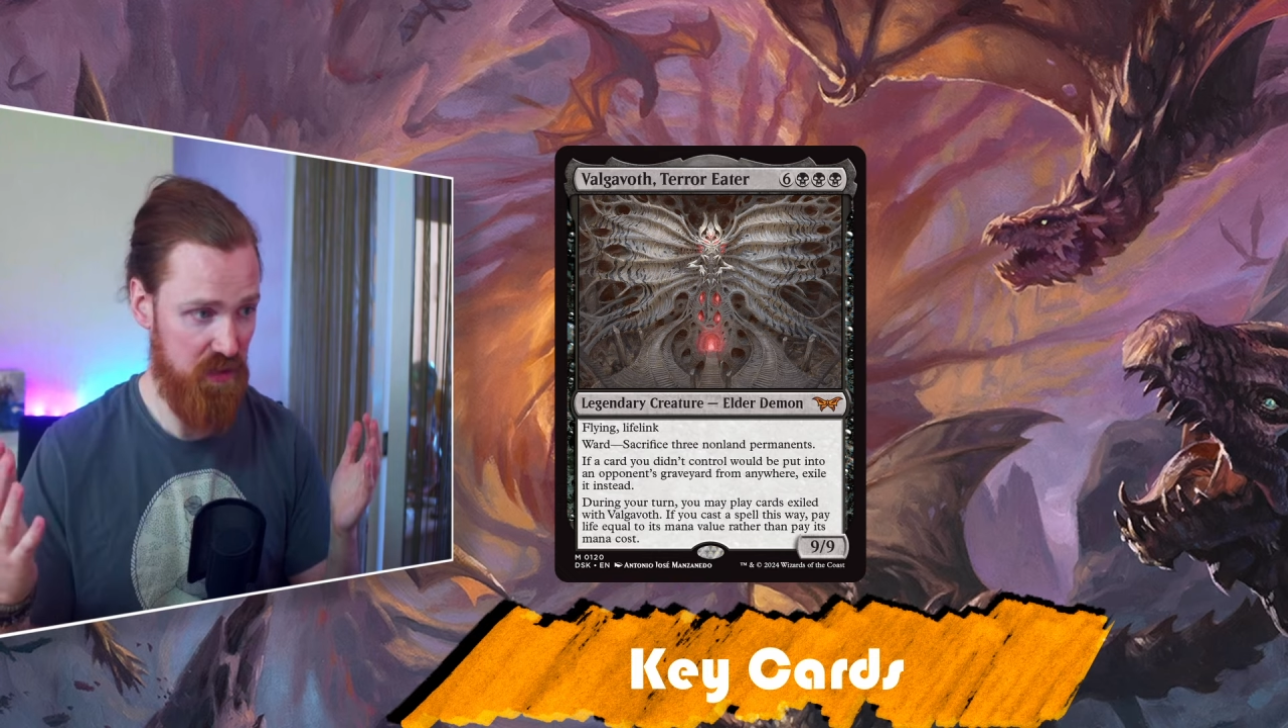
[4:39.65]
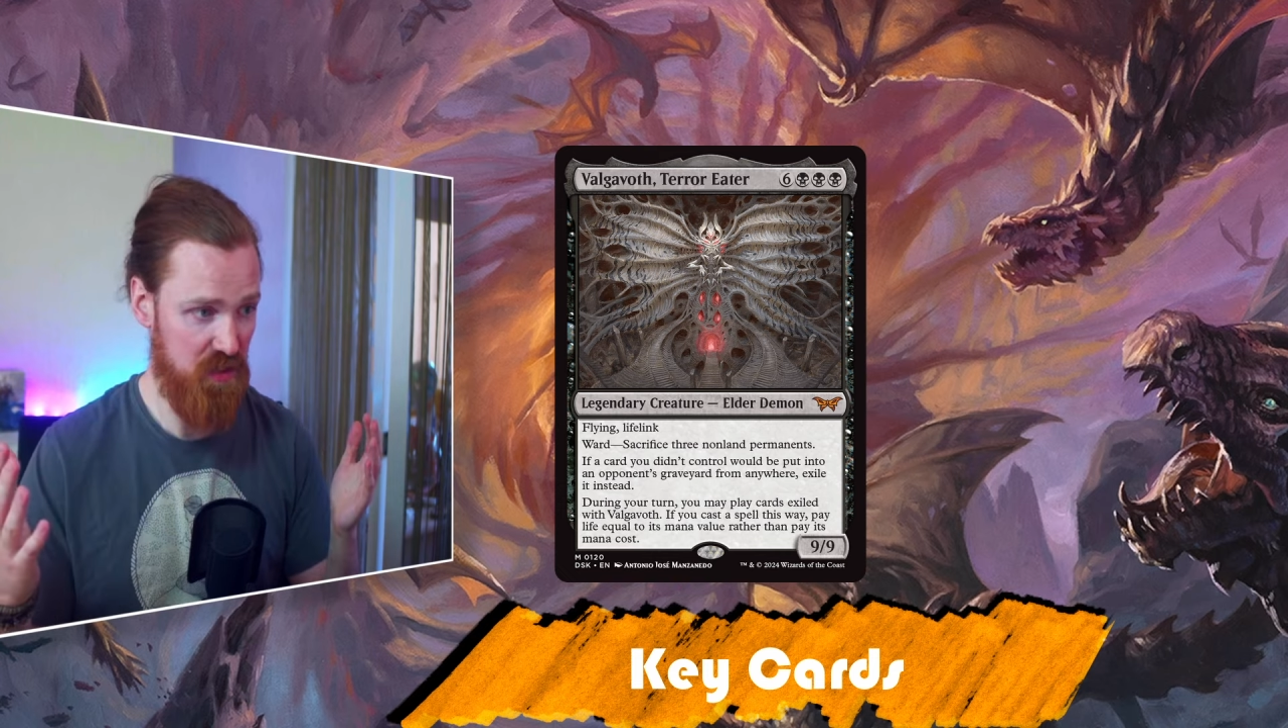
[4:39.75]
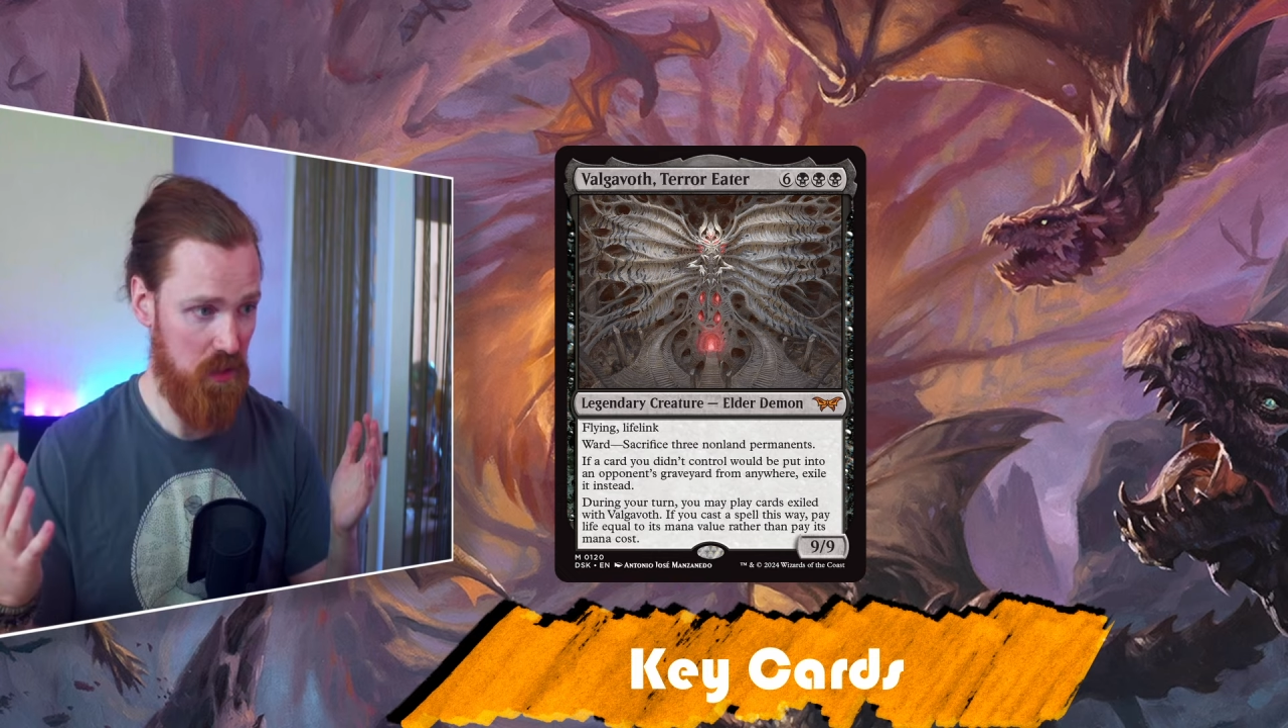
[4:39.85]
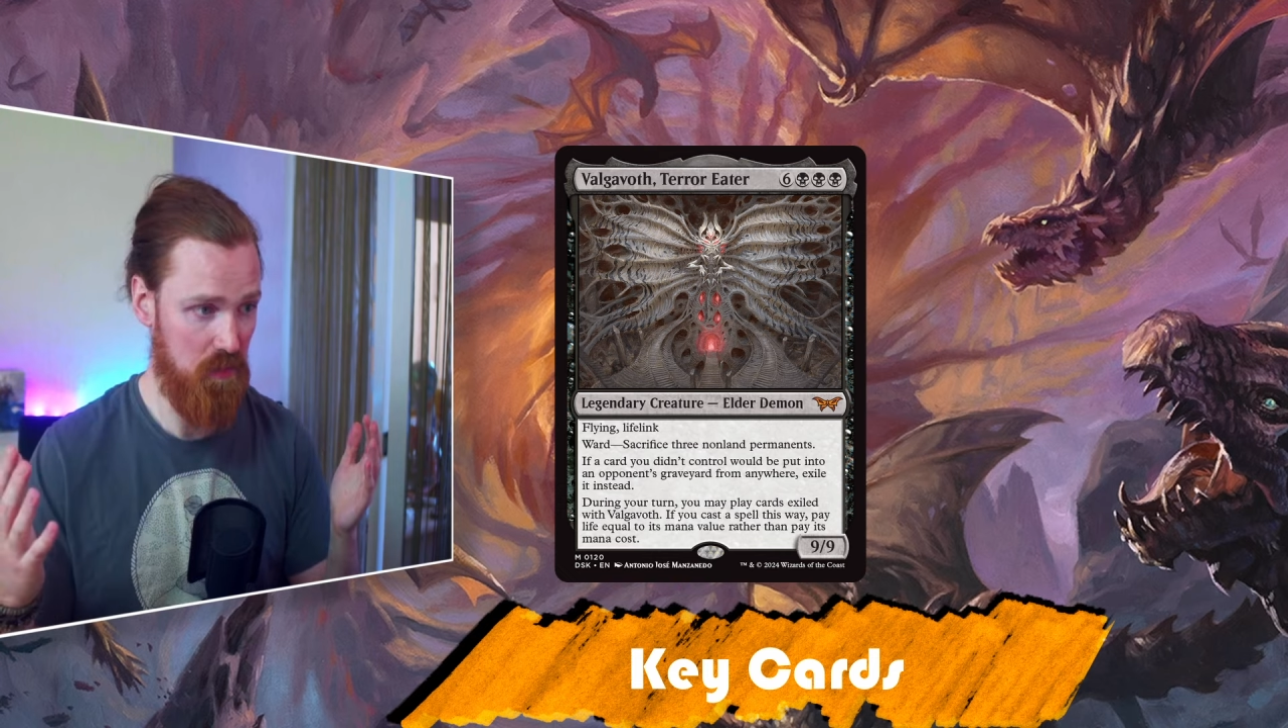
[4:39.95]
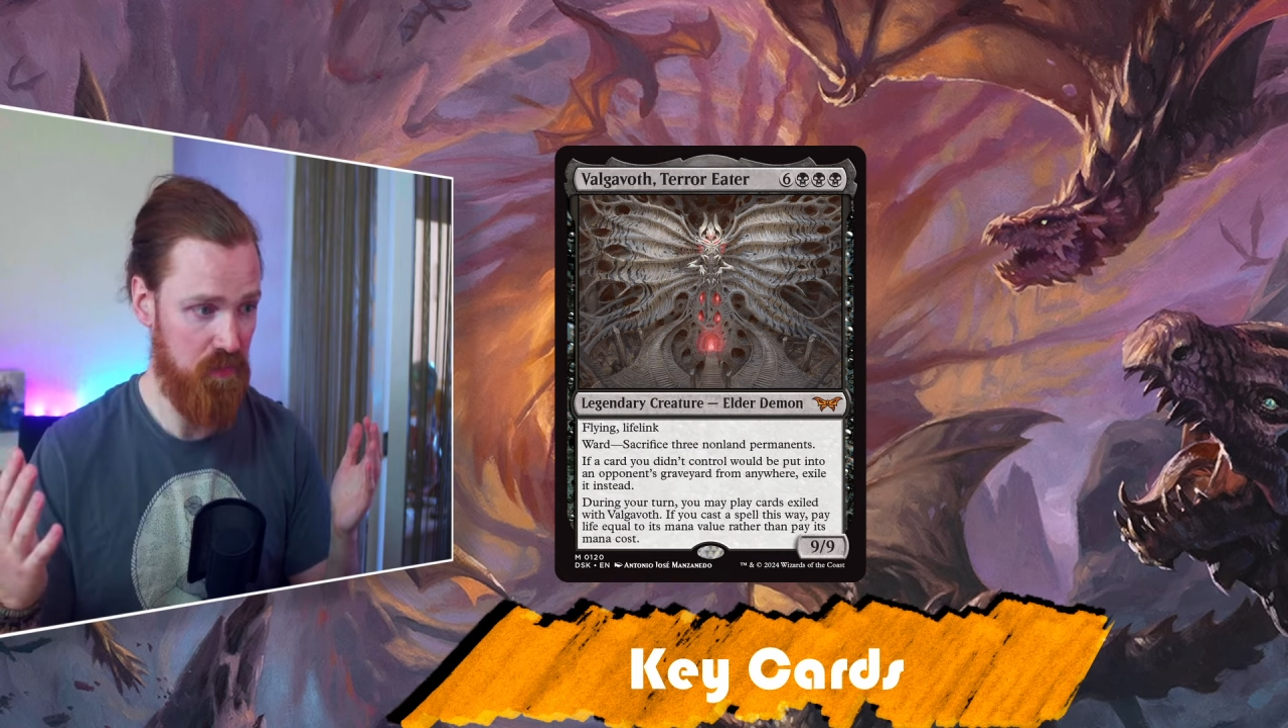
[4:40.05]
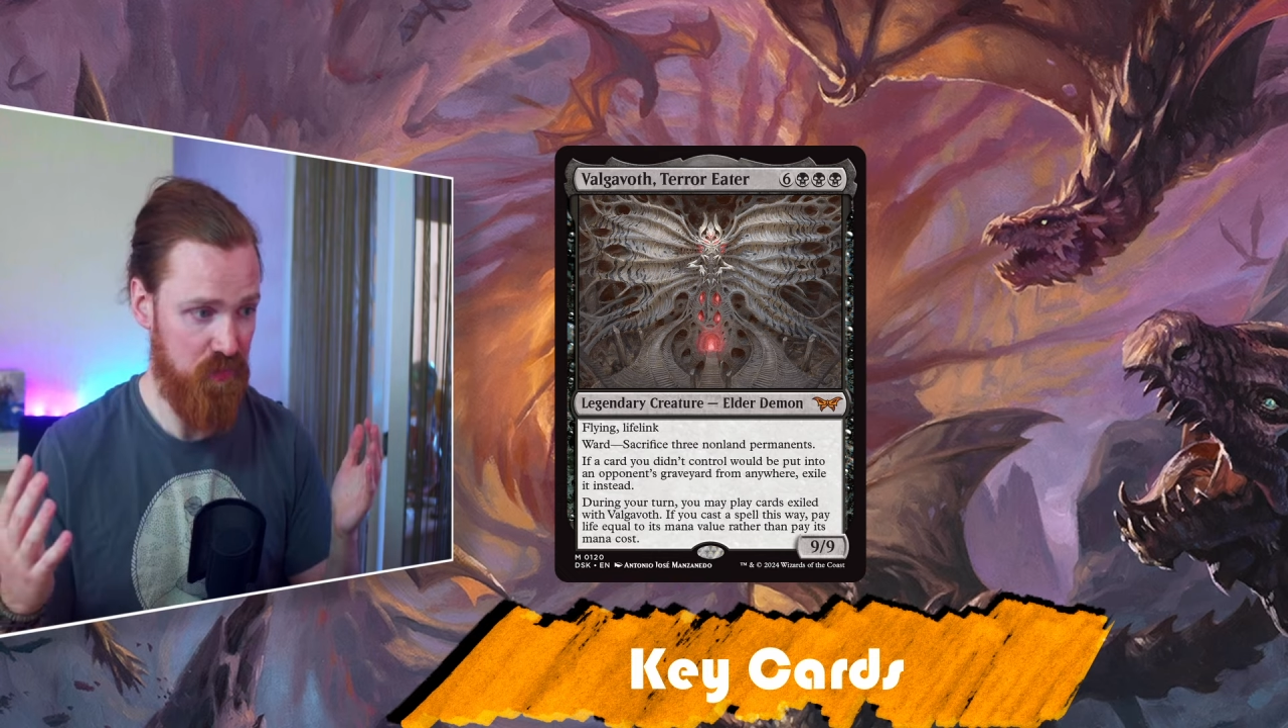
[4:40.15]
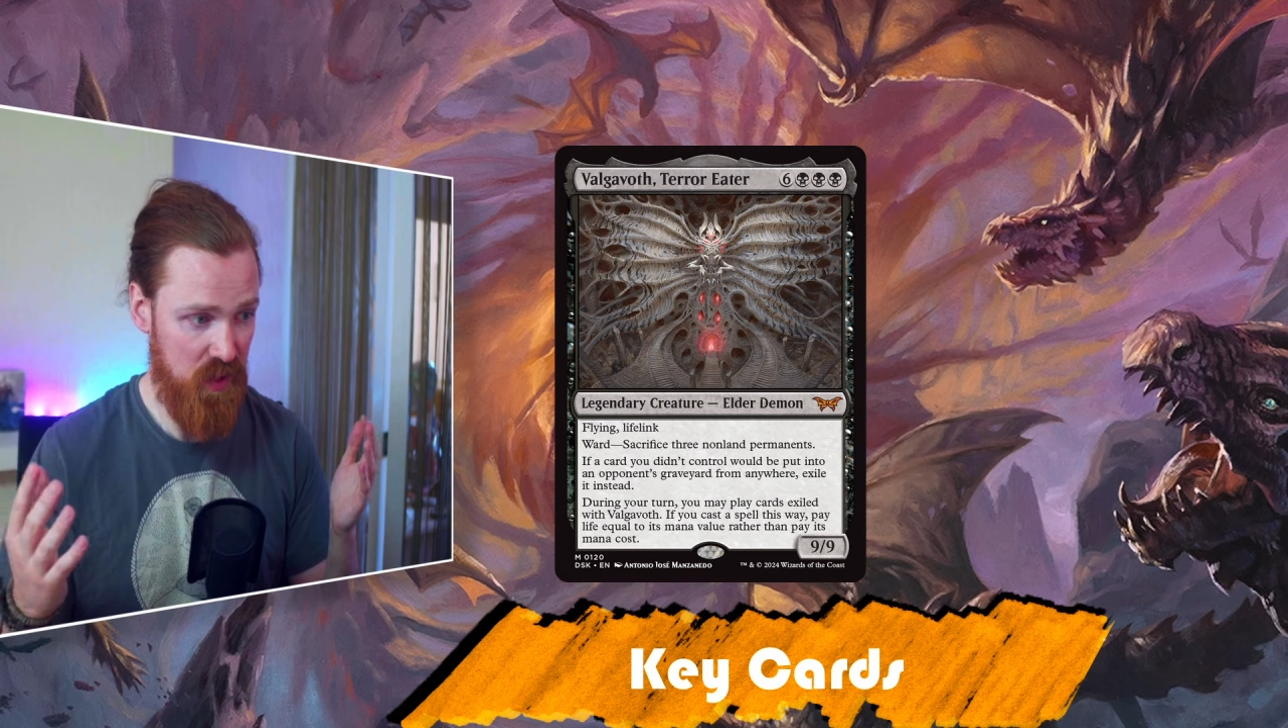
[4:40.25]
of them,